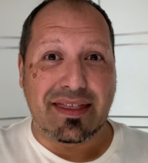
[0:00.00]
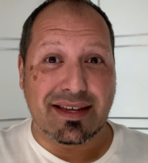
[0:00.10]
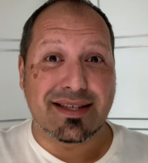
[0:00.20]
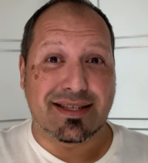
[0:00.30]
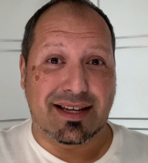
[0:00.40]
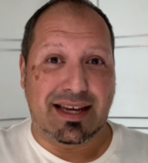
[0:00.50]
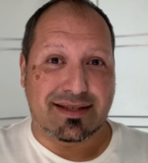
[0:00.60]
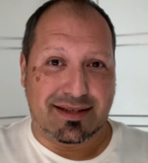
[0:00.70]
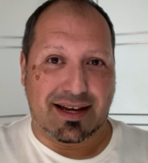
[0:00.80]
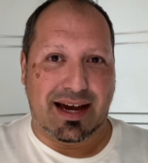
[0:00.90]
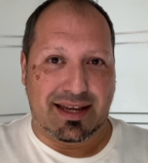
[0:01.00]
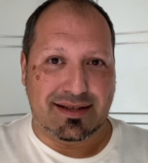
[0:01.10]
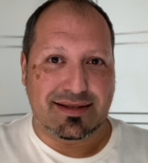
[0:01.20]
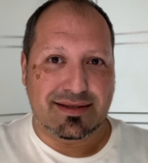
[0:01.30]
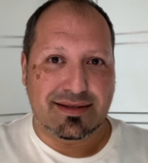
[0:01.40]
This is, gets the
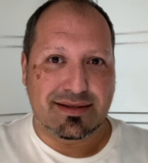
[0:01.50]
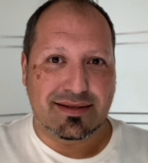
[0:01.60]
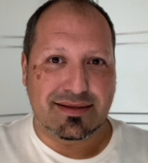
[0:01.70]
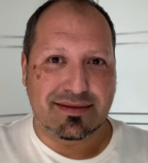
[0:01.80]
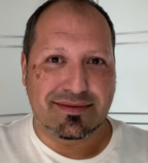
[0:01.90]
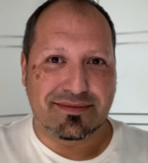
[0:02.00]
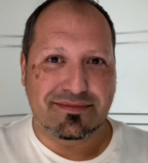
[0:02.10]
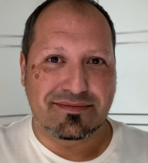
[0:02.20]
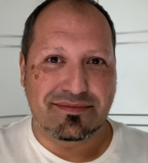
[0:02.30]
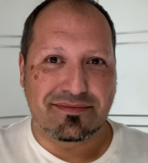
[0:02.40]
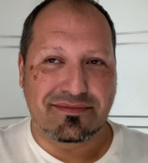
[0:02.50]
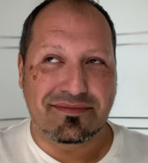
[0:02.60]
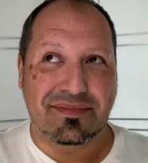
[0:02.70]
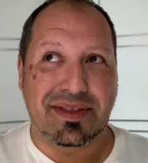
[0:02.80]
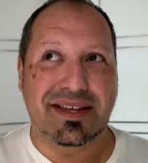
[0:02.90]
guidance.
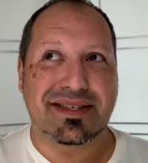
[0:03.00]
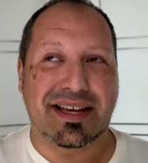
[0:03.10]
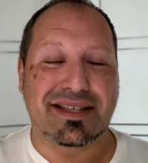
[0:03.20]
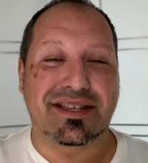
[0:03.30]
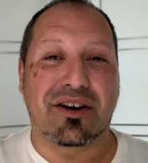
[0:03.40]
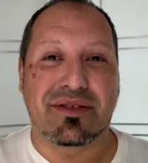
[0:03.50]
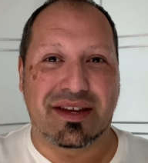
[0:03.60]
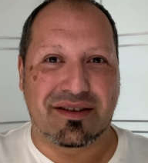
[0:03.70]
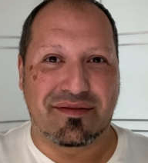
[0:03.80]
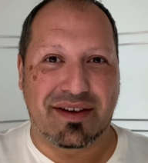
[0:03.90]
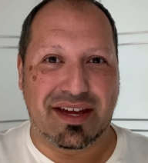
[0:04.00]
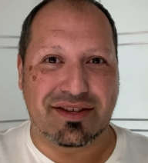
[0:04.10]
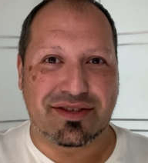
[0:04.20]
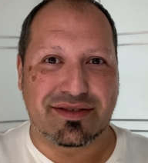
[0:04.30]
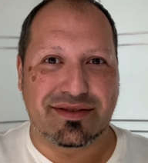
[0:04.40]
This gets all the
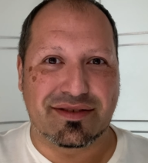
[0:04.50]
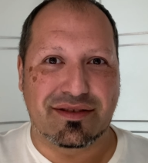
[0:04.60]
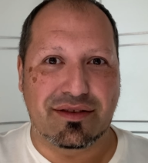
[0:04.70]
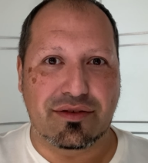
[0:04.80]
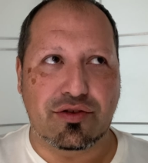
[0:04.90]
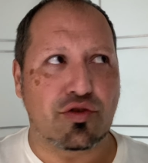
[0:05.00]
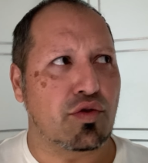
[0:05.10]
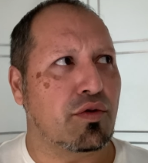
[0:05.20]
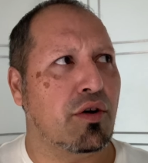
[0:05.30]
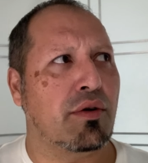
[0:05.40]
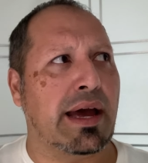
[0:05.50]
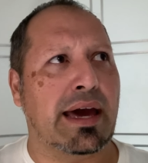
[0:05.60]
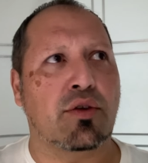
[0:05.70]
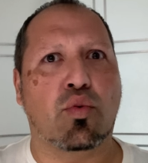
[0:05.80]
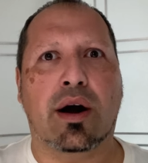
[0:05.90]
innovation. Those, oh, I
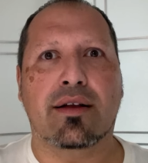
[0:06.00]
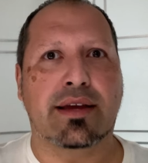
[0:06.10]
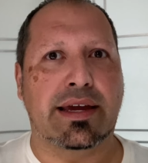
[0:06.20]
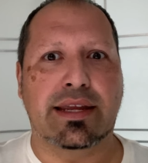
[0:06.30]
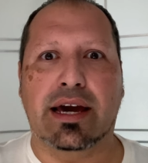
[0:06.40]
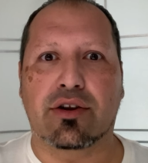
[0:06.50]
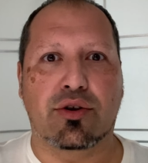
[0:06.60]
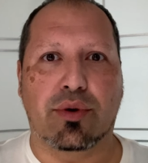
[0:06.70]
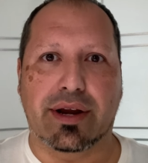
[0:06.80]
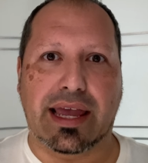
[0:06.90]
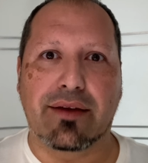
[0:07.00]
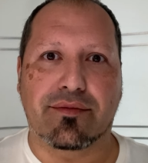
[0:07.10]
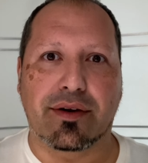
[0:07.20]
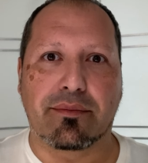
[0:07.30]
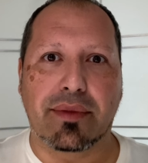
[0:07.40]
had a wild idea, I don't know where it came
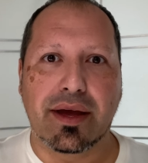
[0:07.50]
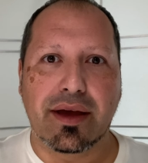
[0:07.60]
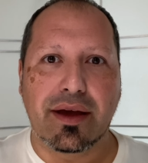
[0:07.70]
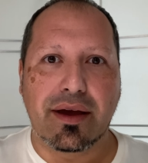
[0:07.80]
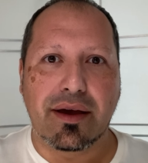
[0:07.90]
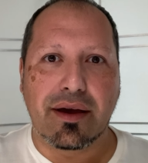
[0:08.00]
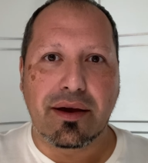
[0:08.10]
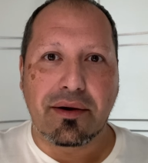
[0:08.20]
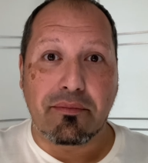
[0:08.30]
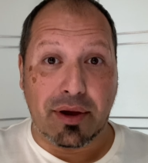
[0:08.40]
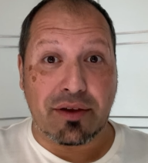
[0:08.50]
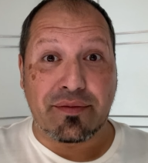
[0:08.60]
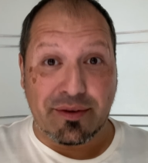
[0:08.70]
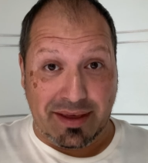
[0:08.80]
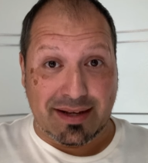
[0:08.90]
from but you
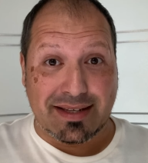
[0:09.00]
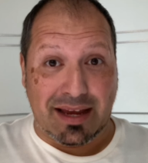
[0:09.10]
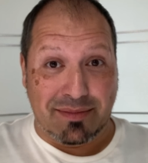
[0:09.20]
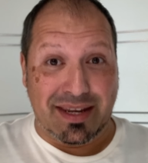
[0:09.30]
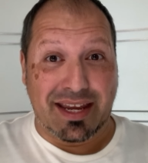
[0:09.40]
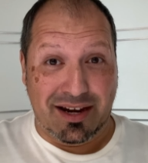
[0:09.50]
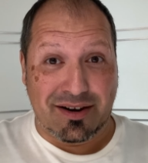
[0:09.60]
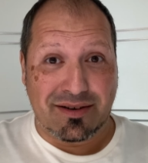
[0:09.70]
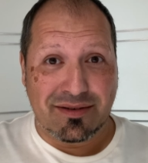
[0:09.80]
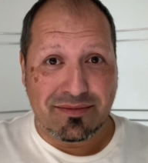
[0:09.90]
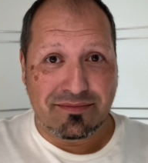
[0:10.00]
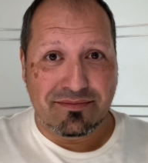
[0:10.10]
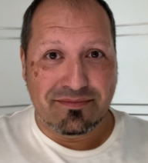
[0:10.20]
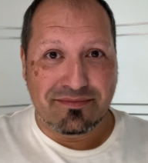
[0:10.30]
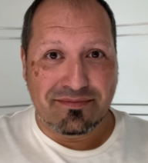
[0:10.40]
feel the excitement here,
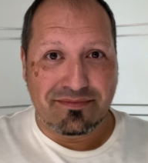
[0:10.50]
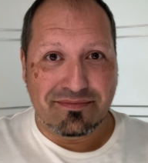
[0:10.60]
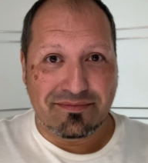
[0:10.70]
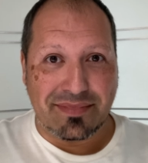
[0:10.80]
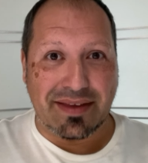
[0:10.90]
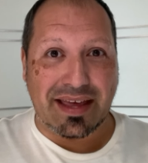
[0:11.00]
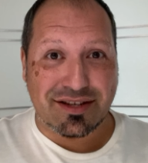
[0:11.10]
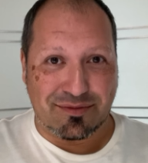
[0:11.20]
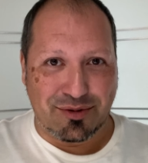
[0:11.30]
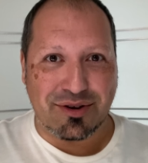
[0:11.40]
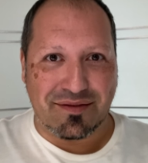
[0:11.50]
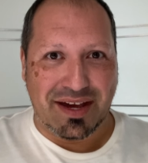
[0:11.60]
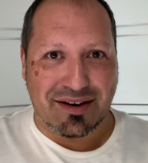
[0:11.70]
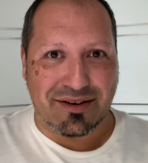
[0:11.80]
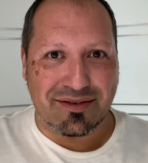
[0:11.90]
and that's your
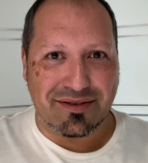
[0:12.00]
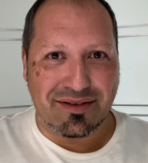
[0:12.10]
motivator.